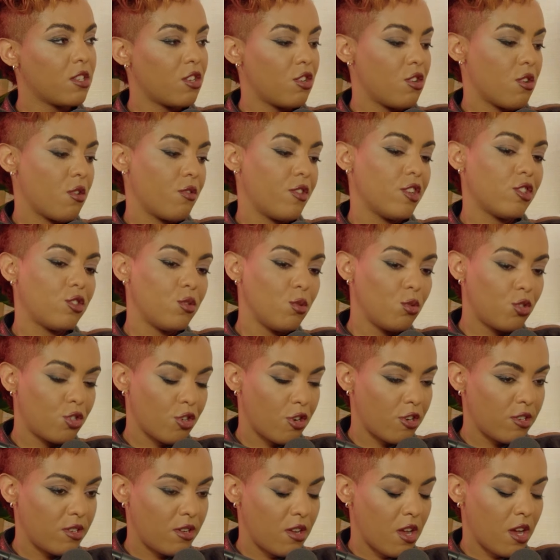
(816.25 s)
you know this new
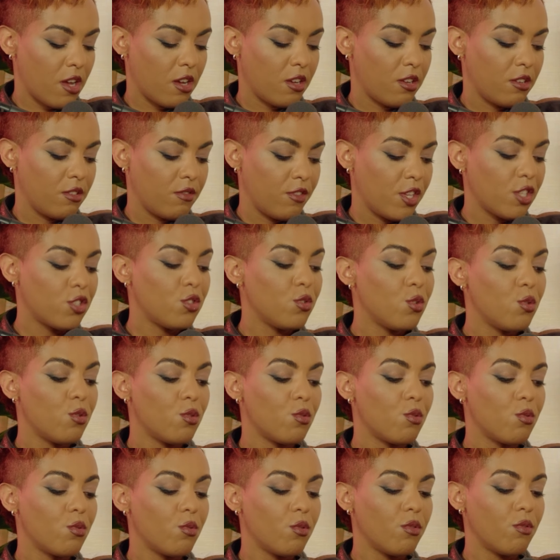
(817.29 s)
journey uh, this
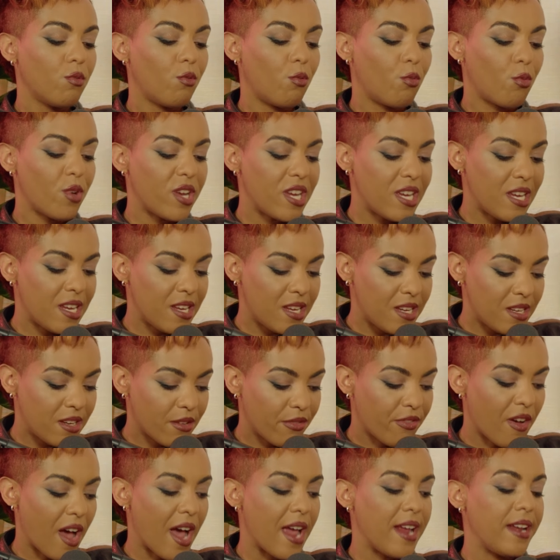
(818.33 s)
new
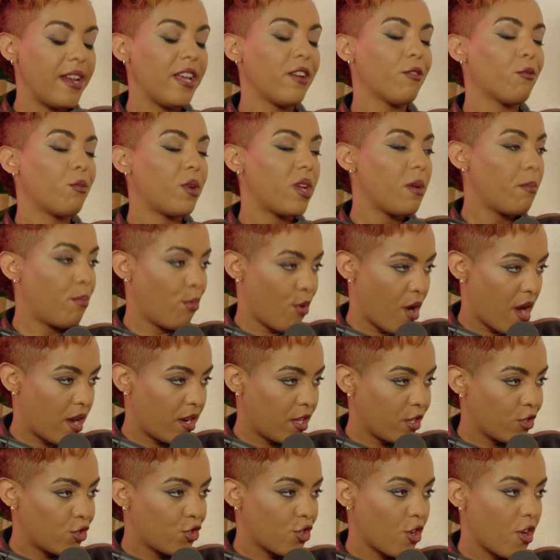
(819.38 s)
redefining
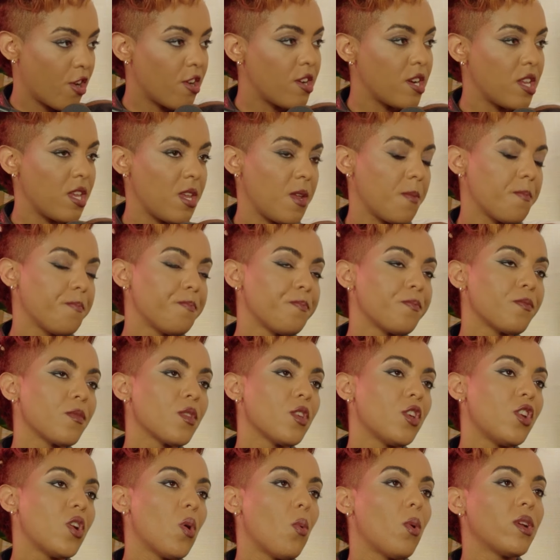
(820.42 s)
rebranding journey
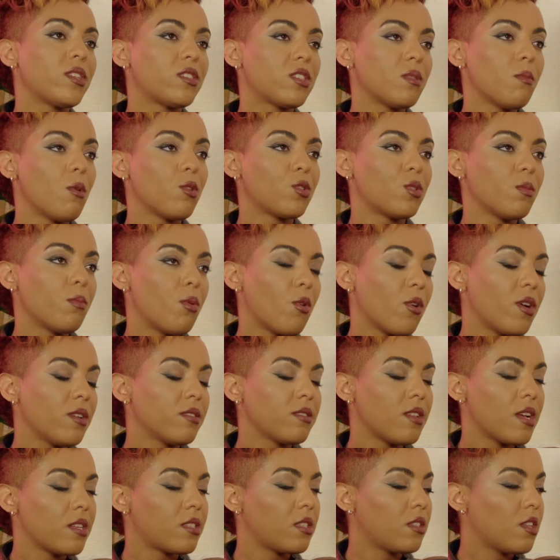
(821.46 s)
you know what's the most
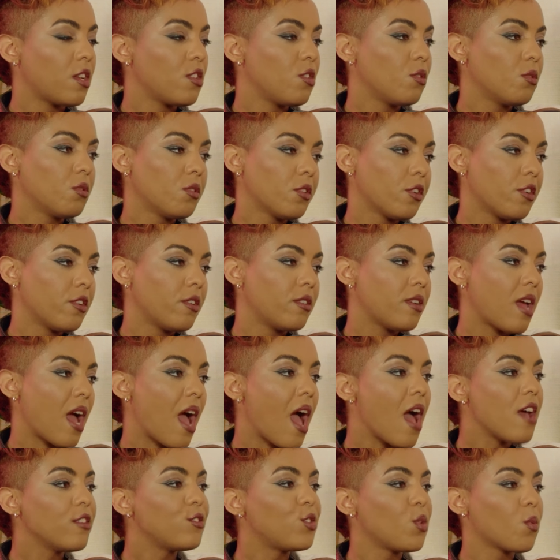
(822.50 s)
important lesson that you learned
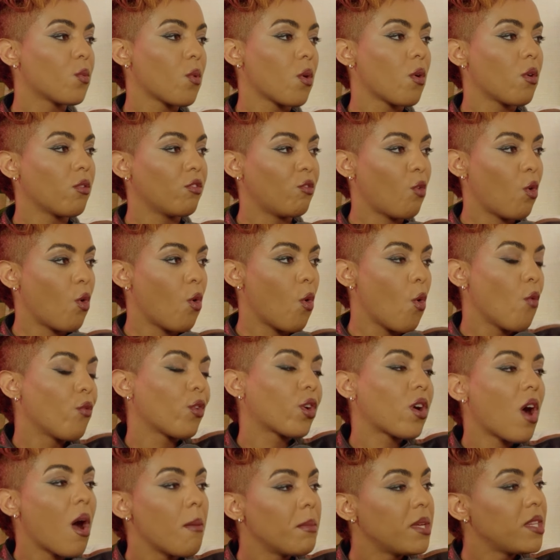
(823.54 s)
as you were
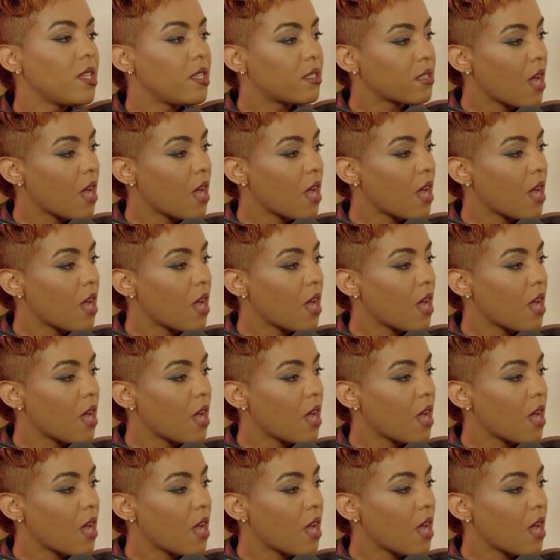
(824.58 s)
overcoming these